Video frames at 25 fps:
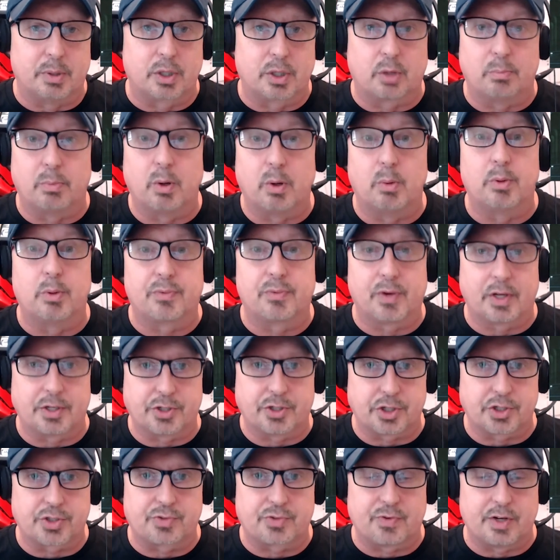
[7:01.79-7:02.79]
Book of Boba Fett
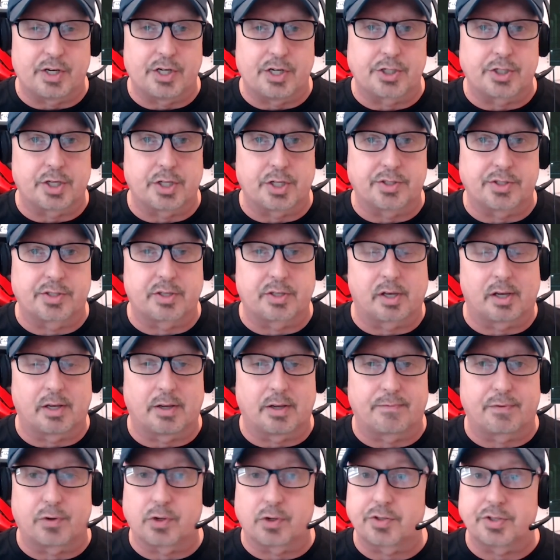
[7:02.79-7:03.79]
just finished its
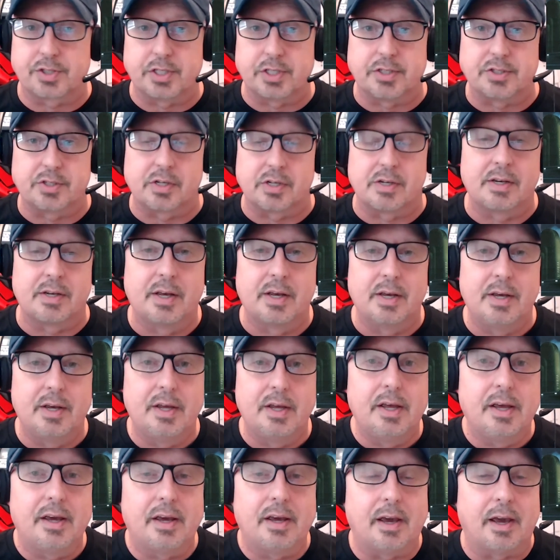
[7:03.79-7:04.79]
first season,
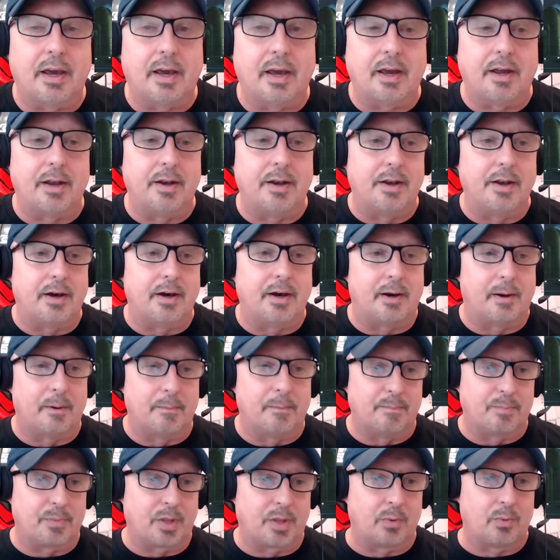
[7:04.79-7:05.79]
and
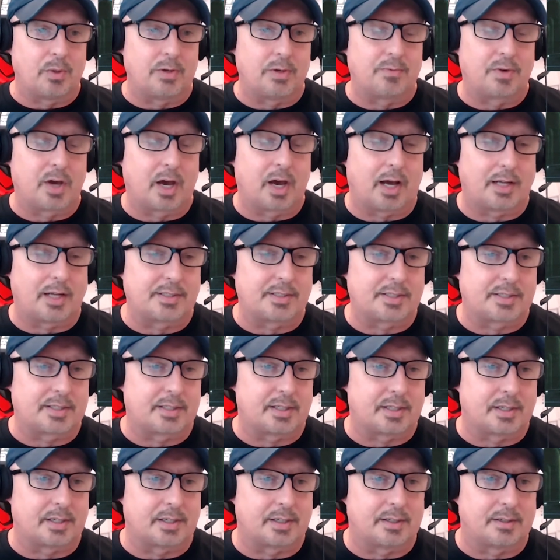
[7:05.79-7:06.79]
we had
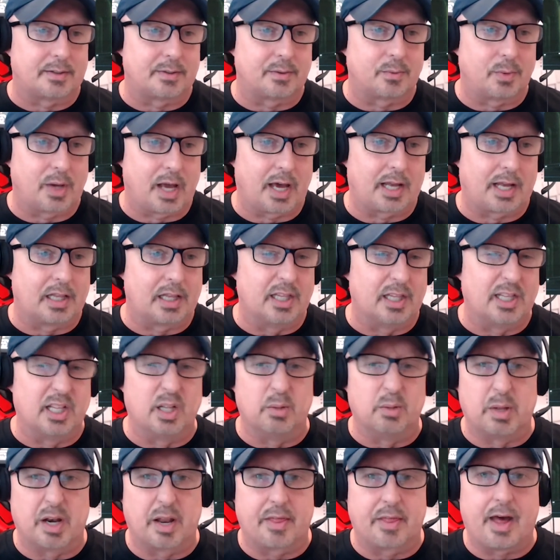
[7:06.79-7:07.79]
a
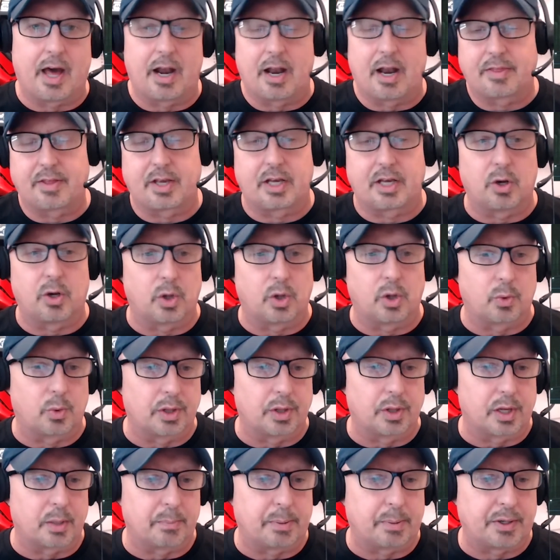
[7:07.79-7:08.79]
little bit of that. I think it only
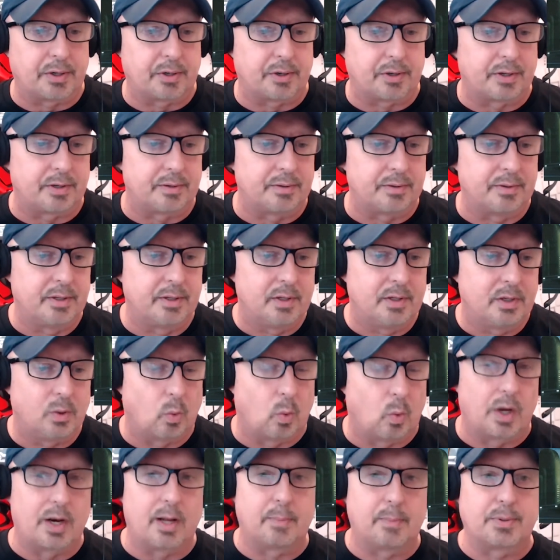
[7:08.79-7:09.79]
really appeared in
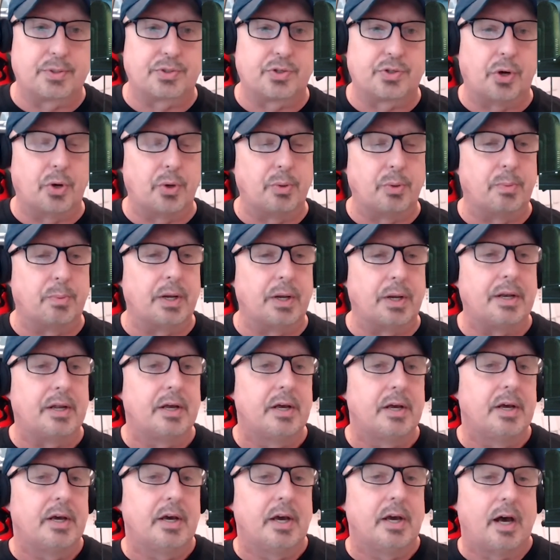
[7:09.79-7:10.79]
one episode, but
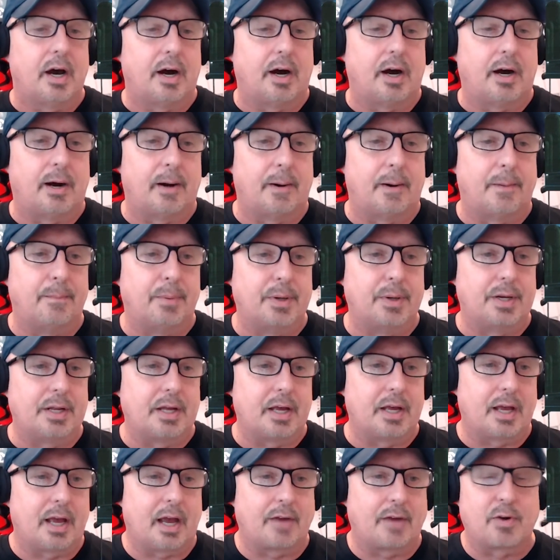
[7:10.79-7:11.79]

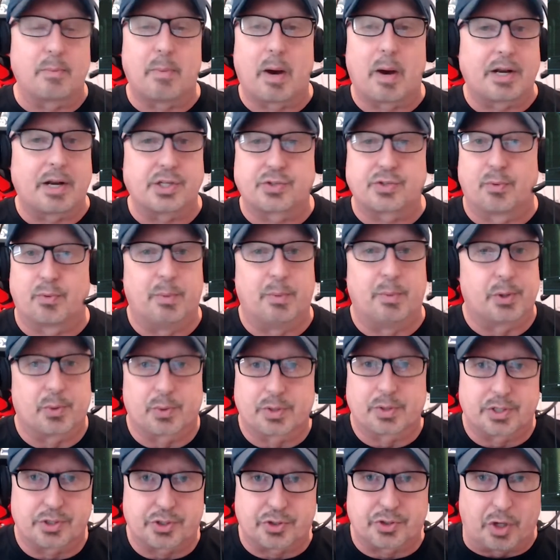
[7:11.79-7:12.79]
everybody's familiar
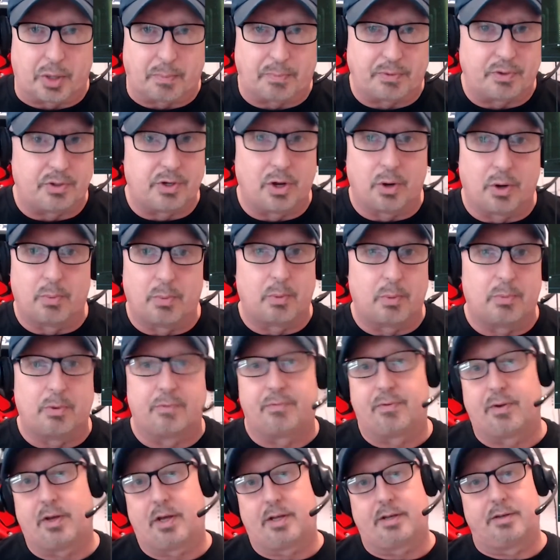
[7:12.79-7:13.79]
with this ship.
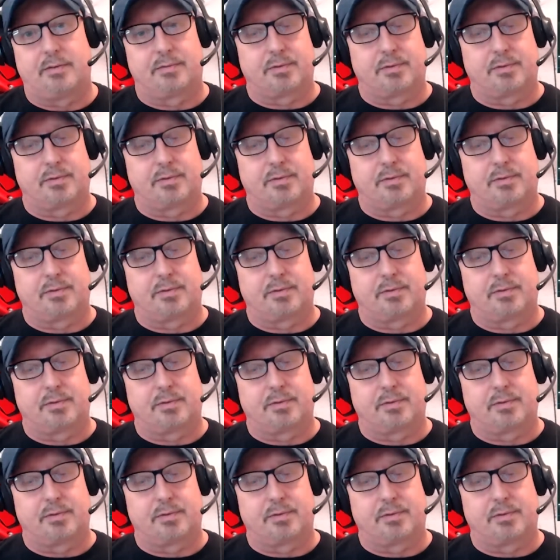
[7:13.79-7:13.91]
Boba Fett.